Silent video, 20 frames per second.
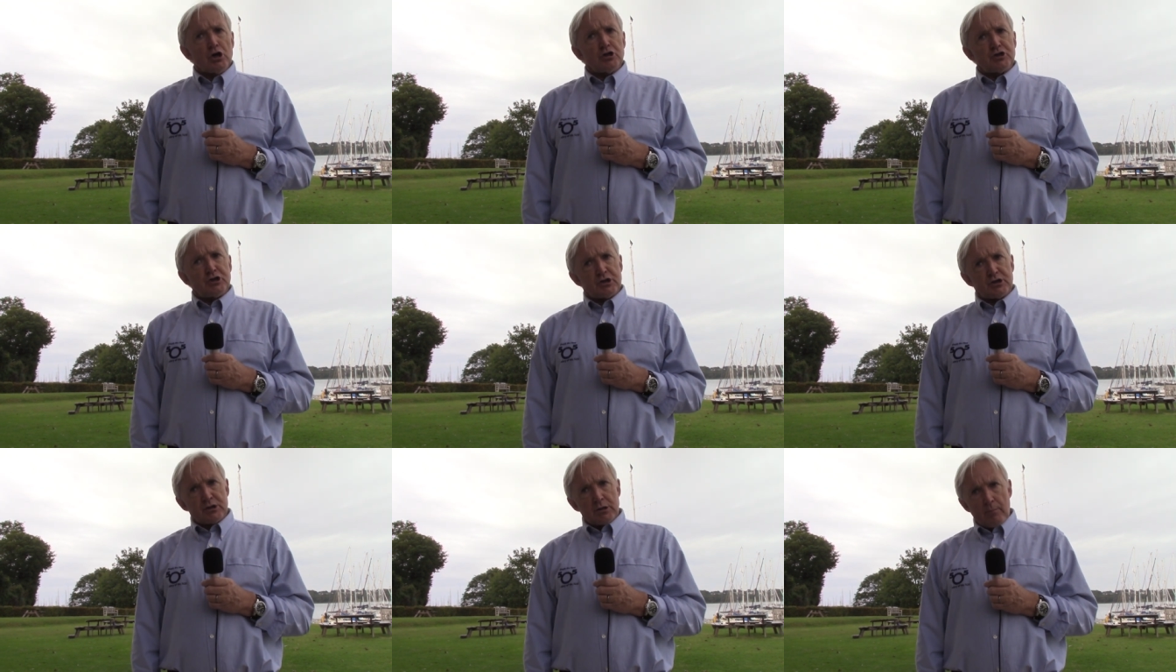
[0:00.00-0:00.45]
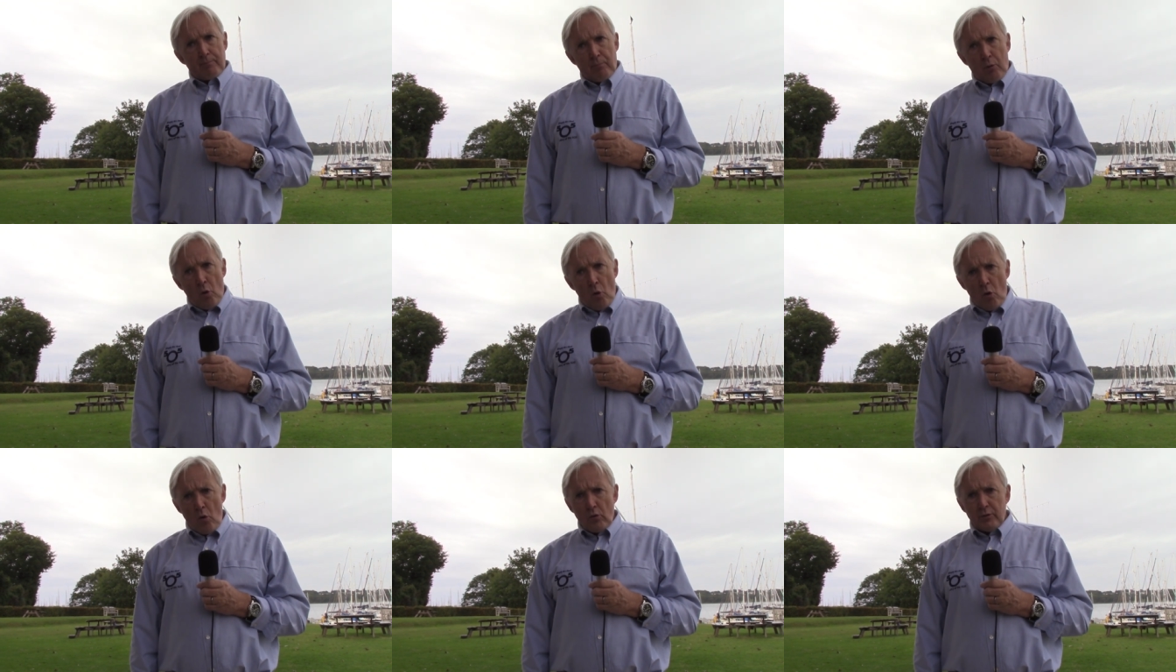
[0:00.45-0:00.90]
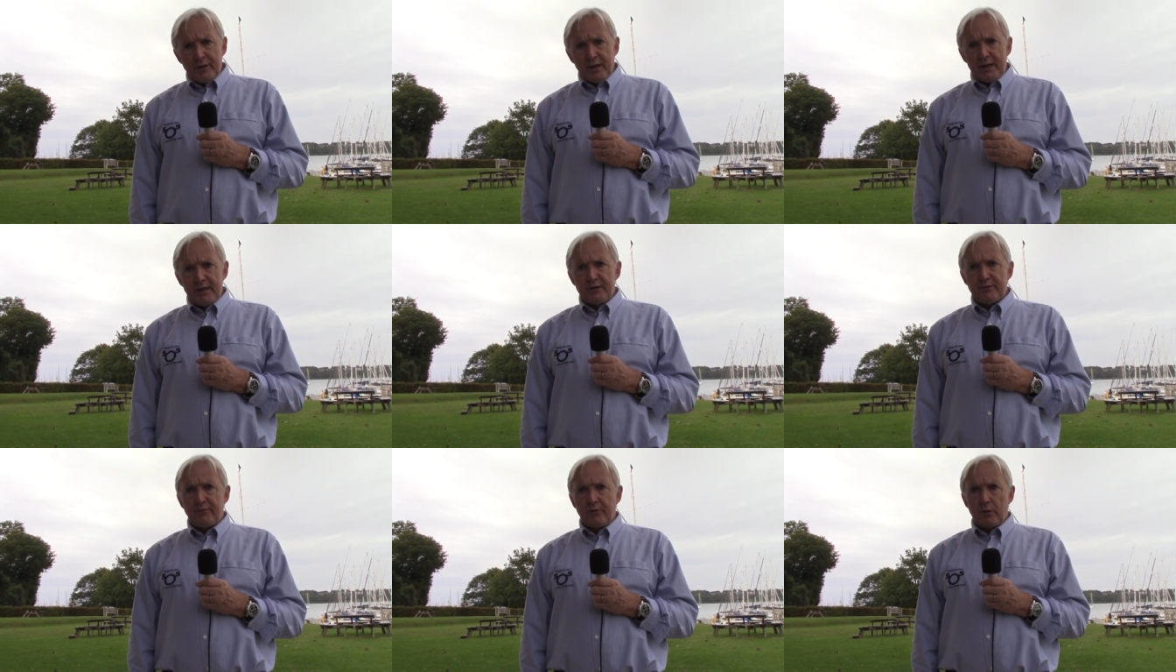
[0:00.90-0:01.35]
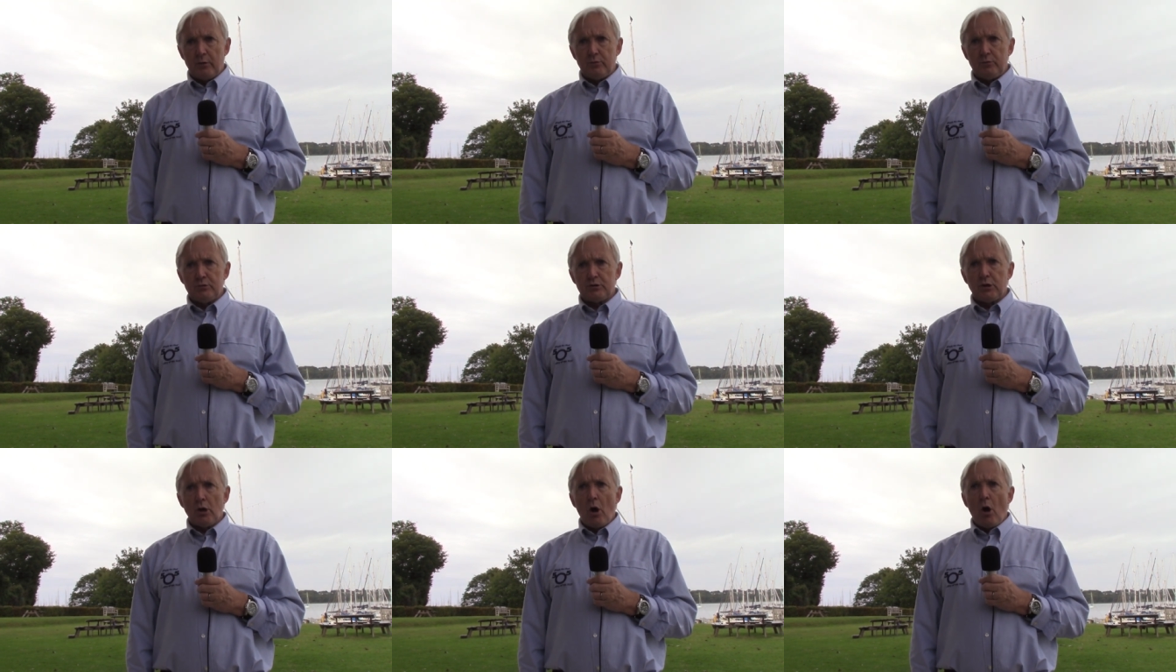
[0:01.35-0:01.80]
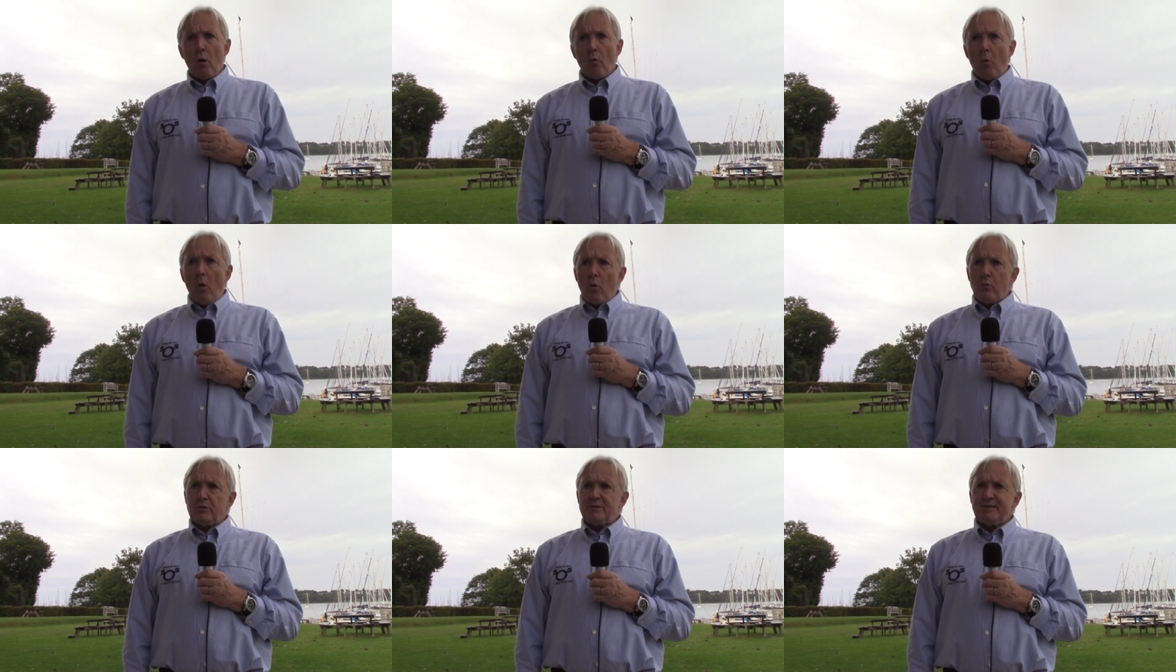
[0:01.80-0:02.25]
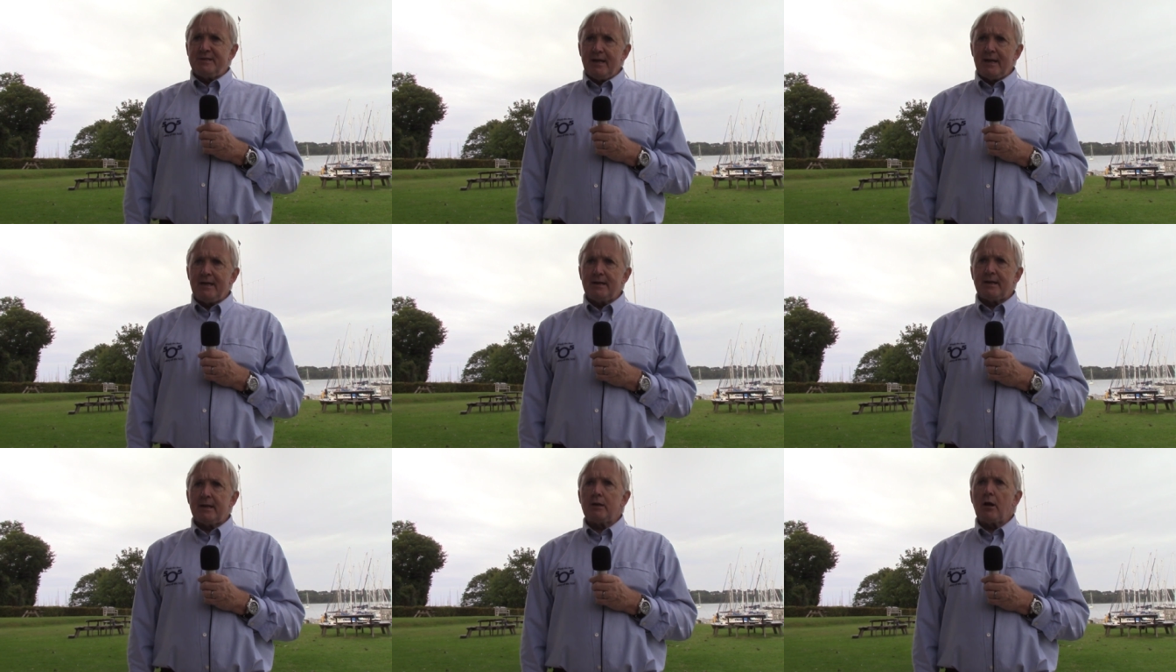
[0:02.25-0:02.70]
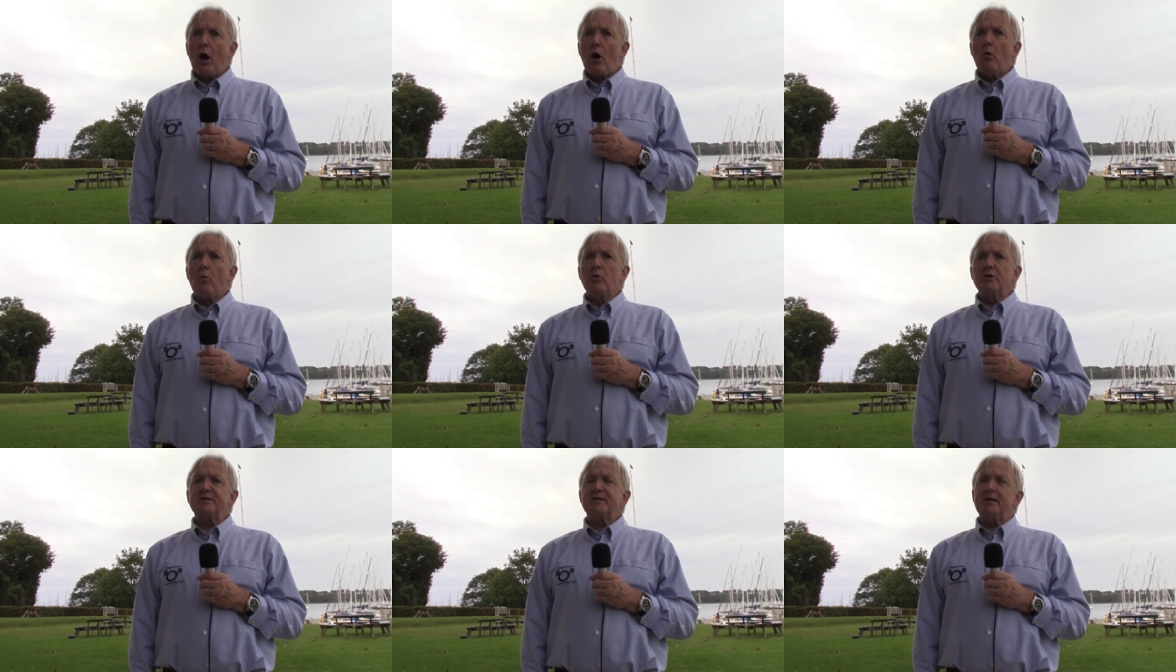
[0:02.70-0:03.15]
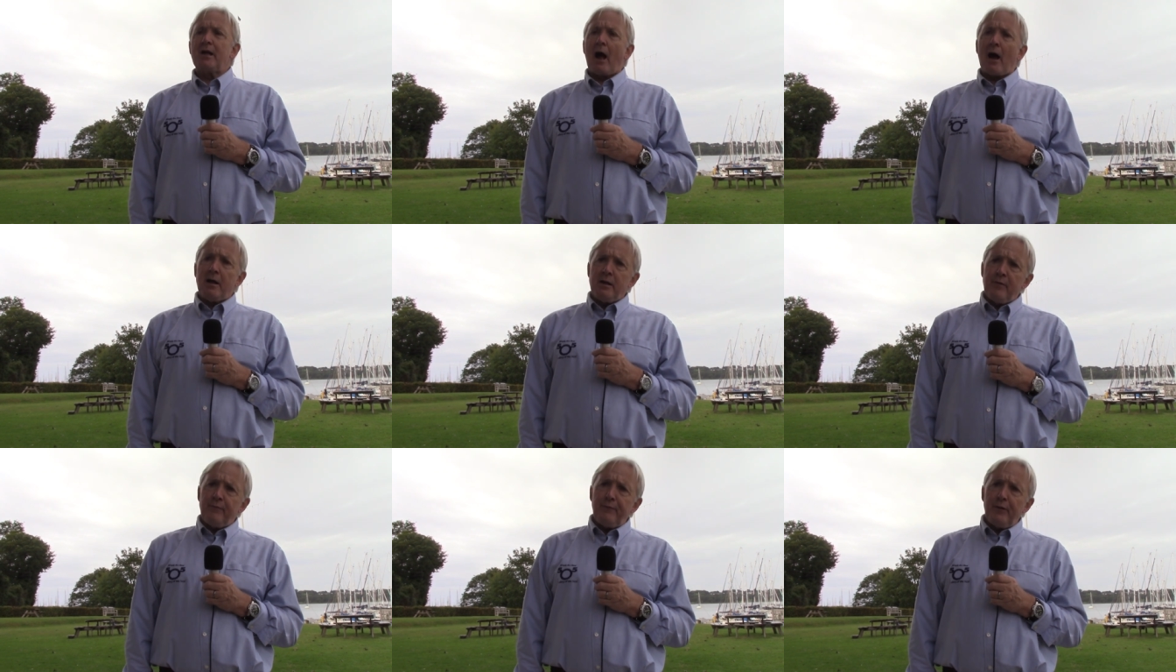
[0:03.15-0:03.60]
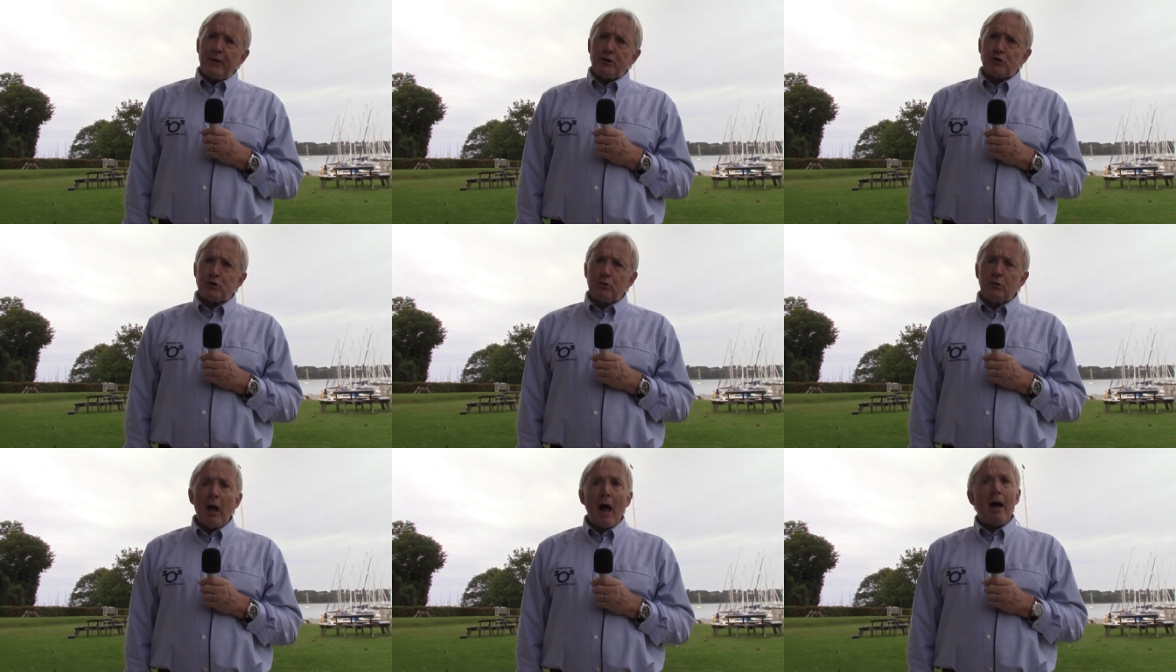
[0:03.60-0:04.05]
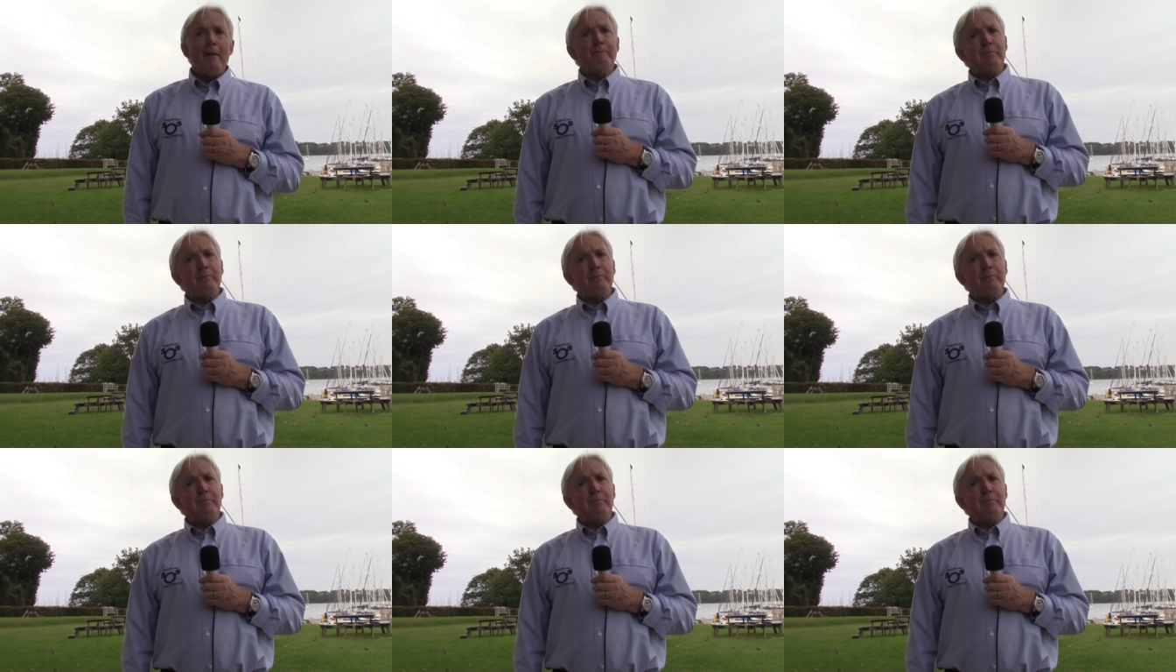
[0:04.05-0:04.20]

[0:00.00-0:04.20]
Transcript: To support these views, what was needed was an unofficial